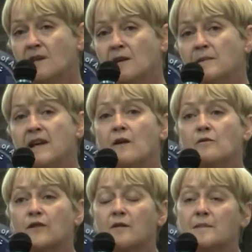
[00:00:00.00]
It became
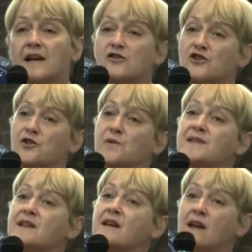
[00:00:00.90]
front page
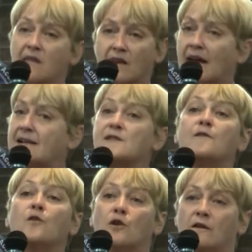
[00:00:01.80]
news in the last
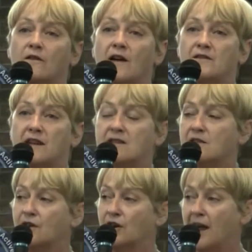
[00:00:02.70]
4 or 5 days
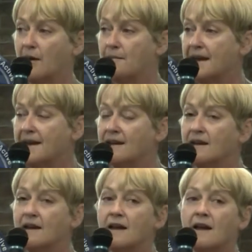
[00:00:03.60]
of our campaign,
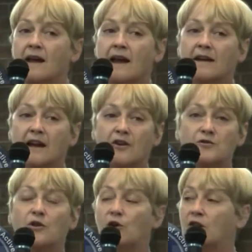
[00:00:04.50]
and
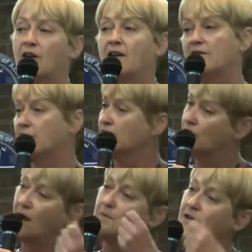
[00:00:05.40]
Andrea Horwath
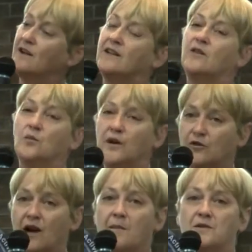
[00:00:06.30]
grabbed on it, we
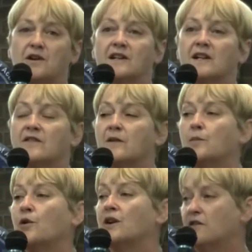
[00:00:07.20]
grabbed on it, the
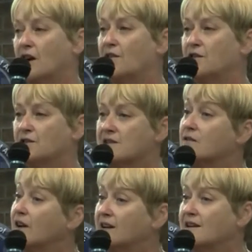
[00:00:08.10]
Board of Governors
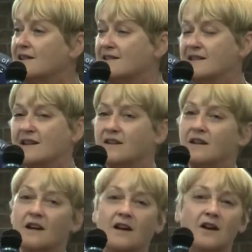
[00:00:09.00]
invited us
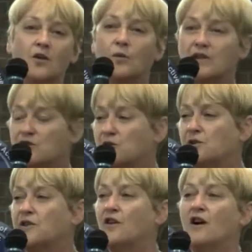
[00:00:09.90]
in, we
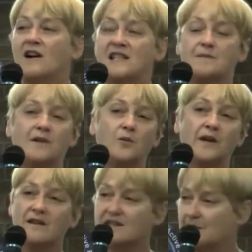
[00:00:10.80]
toured the hospital, we
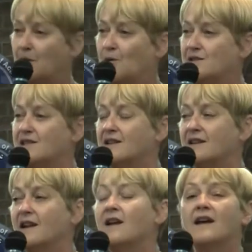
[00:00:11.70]
exposed it,